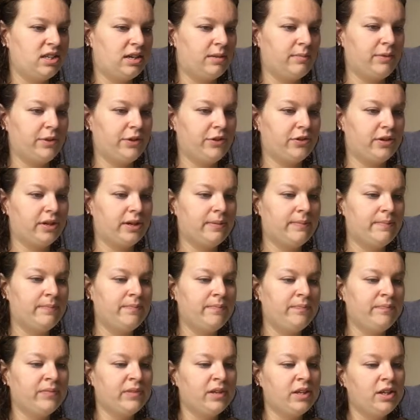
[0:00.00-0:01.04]
Dumbledore,
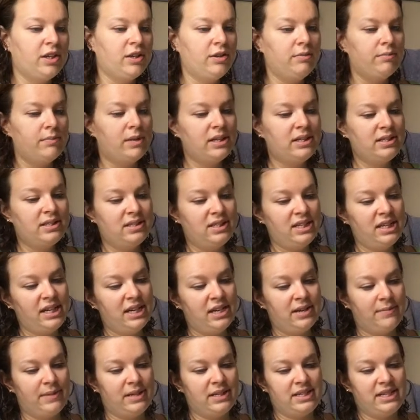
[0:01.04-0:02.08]
you must see
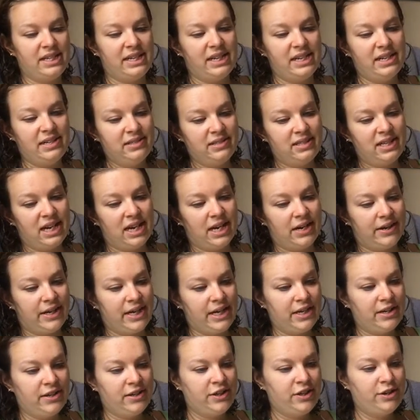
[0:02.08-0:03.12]
him as he is,
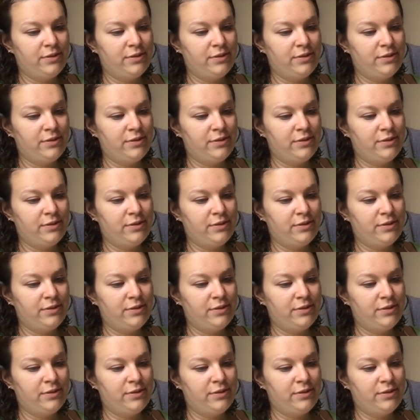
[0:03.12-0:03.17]
Harry.